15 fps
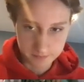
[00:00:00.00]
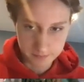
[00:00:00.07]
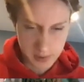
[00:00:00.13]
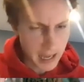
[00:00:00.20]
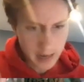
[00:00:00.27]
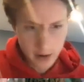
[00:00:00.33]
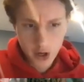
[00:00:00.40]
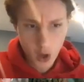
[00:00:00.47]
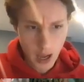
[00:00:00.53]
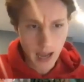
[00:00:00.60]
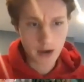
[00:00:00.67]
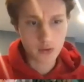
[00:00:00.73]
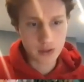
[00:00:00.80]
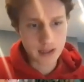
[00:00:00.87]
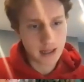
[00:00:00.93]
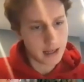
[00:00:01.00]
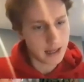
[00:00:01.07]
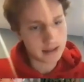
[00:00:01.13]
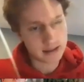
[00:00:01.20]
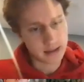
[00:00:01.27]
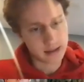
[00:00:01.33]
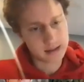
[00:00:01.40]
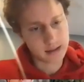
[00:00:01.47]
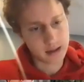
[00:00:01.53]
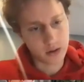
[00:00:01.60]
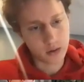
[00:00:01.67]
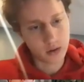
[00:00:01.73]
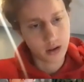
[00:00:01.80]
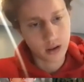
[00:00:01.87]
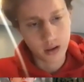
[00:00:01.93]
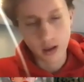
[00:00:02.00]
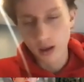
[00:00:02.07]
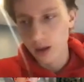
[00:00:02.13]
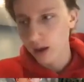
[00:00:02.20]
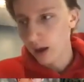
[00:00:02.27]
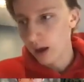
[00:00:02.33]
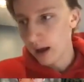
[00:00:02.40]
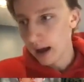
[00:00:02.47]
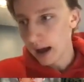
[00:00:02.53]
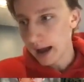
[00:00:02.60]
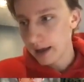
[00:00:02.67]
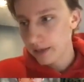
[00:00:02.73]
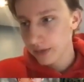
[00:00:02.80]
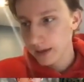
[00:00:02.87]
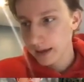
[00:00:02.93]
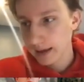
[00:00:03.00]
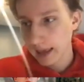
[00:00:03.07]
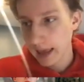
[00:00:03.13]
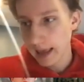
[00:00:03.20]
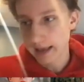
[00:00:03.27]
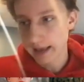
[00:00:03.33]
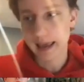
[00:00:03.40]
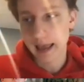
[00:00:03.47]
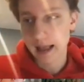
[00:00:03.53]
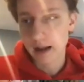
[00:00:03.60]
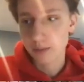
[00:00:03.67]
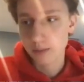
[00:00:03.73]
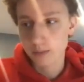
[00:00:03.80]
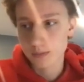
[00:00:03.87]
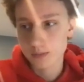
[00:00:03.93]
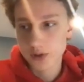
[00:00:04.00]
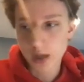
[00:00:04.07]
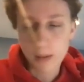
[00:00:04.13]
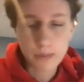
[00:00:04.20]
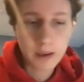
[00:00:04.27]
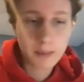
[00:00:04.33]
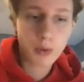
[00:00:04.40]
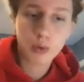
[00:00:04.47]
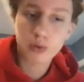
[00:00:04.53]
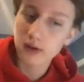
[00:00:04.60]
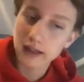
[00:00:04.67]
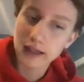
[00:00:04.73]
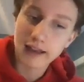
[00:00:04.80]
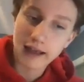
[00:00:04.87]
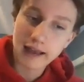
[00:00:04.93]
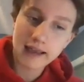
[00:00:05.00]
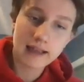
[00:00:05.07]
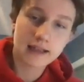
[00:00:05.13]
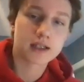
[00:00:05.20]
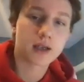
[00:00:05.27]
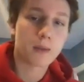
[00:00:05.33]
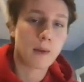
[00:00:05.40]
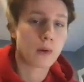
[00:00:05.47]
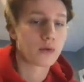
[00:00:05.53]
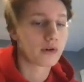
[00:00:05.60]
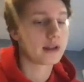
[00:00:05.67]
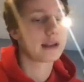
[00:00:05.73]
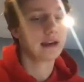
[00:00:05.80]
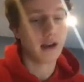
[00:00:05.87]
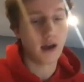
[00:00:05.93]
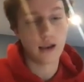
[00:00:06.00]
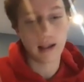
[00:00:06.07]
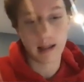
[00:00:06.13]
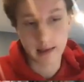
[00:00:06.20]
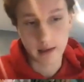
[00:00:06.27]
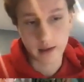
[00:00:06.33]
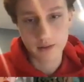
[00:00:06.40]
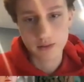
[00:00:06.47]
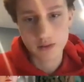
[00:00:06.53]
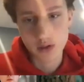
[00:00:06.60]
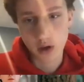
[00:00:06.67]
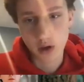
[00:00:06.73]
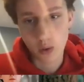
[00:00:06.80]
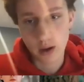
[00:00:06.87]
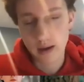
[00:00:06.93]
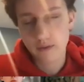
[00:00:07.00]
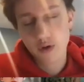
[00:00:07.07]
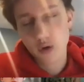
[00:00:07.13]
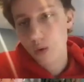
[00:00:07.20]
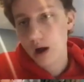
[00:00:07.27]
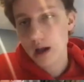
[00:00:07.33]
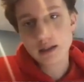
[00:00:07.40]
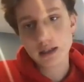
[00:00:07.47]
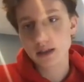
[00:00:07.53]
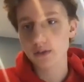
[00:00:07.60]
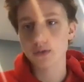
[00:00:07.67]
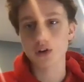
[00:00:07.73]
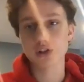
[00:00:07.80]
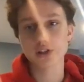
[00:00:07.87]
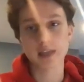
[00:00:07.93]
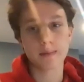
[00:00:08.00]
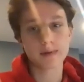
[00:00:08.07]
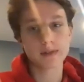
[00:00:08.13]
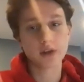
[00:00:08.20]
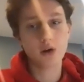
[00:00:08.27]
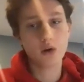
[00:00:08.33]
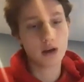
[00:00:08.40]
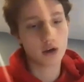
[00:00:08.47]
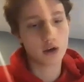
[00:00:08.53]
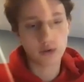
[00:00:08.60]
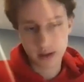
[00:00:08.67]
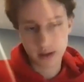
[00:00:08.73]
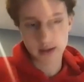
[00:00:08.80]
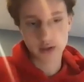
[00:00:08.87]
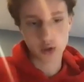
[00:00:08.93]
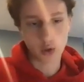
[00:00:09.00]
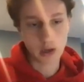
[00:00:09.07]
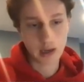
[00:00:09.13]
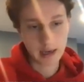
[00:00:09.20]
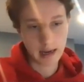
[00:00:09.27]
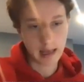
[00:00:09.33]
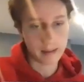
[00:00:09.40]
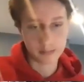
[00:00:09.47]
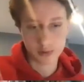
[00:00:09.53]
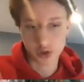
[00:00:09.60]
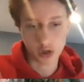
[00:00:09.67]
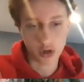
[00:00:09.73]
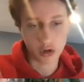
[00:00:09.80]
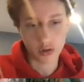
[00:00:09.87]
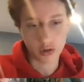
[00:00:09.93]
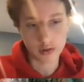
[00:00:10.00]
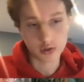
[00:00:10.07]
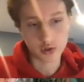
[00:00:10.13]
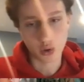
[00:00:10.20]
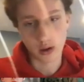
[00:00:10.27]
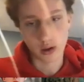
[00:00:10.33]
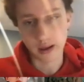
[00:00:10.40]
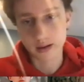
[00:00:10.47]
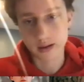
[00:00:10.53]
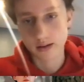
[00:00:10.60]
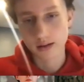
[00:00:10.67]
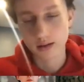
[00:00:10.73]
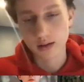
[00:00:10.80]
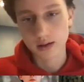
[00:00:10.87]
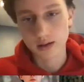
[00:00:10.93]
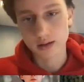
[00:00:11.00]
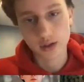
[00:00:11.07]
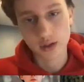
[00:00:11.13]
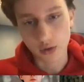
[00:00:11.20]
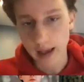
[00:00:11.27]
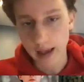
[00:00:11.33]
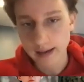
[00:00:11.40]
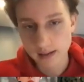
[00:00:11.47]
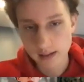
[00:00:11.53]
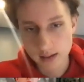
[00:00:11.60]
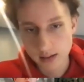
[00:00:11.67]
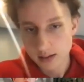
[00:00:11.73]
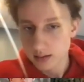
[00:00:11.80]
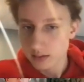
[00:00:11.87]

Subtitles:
But I don't know, I really liked it. So I think it can, some people really like it and some people really not like it. So if you watch like the first episode and you really enjoy it, I'm sure you'll enjoy the rest.